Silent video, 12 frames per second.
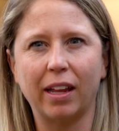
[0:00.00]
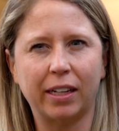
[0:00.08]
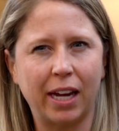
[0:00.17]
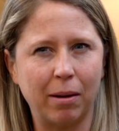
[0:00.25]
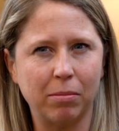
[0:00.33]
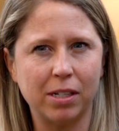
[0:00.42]
I
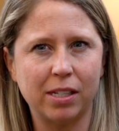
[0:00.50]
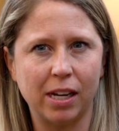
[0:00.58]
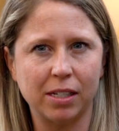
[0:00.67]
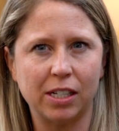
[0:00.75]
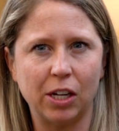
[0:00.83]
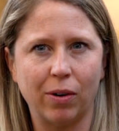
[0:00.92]
came to
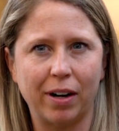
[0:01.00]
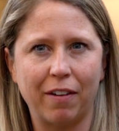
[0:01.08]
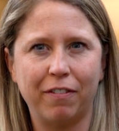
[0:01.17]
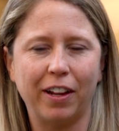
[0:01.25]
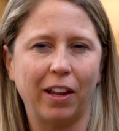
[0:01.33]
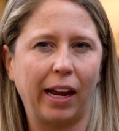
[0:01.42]
CSU and I
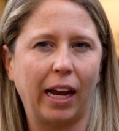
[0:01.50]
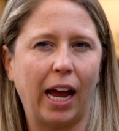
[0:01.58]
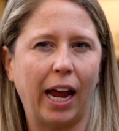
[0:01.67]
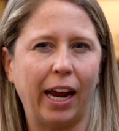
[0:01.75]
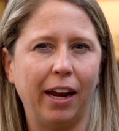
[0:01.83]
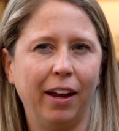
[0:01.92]
feel like
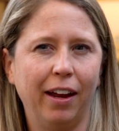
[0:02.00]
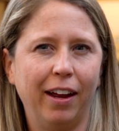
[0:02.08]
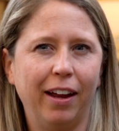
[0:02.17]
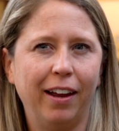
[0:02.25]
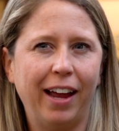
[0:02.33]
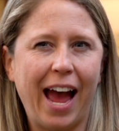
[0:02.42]
I
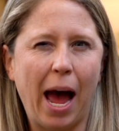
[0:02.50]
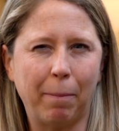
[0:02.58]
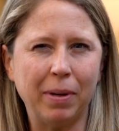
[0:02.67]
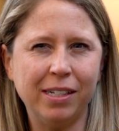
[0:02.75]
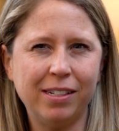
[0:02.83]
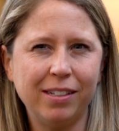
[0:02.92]

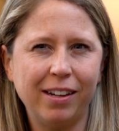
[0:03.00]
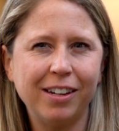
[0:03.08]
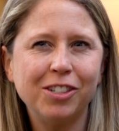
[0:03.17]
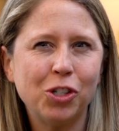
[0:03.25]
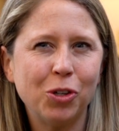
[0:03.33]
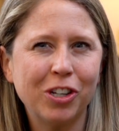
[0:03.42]
happened
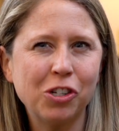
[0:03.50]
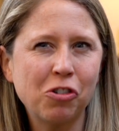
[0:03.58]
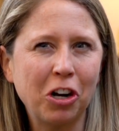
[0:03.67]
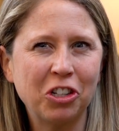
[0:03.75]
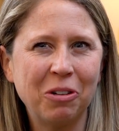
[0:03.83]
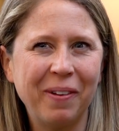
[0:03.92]
into
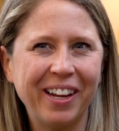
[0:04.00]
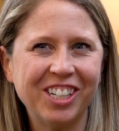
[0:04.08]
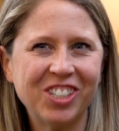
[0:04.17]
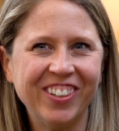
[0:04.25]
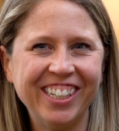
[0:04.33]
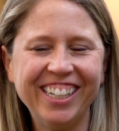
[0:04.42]
construction
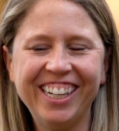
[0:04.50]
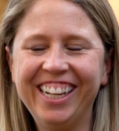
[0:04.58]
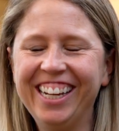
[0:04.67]
management.